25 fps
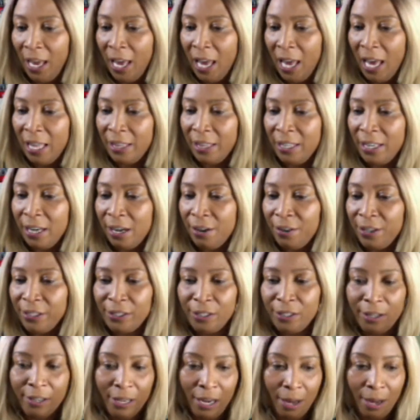And here is
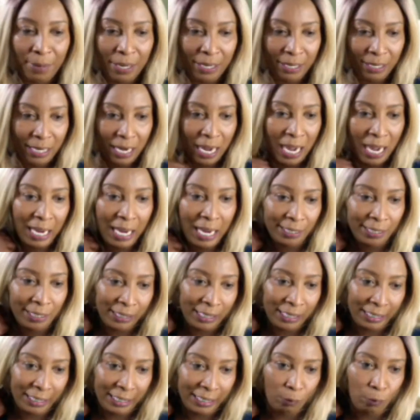your comment, guys.
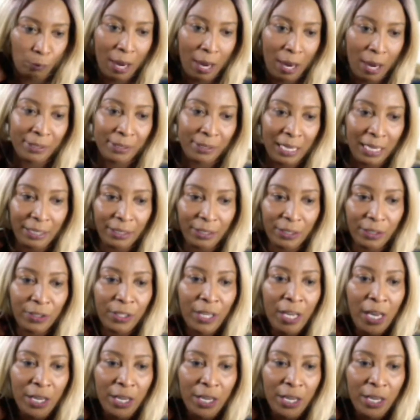This is what I'm telling you.